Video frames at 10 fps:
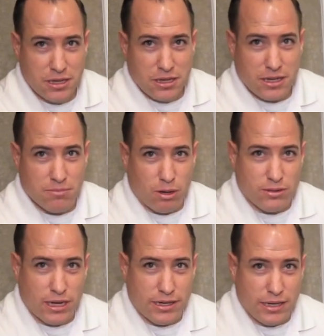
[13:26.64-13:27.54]
You can
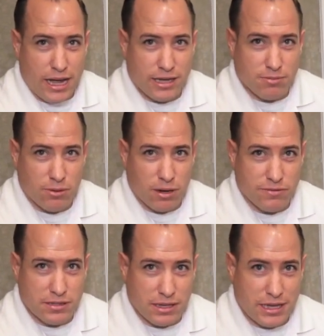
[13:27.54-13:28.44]
multitask. My wife
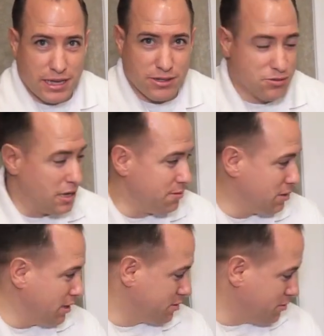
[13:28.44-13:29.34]
says I can't do that, but
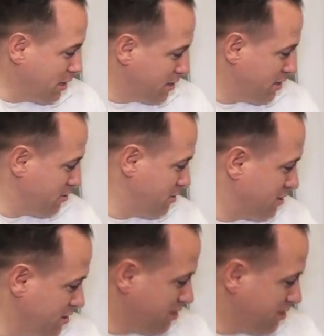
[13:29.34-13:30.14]
I swear I can do it.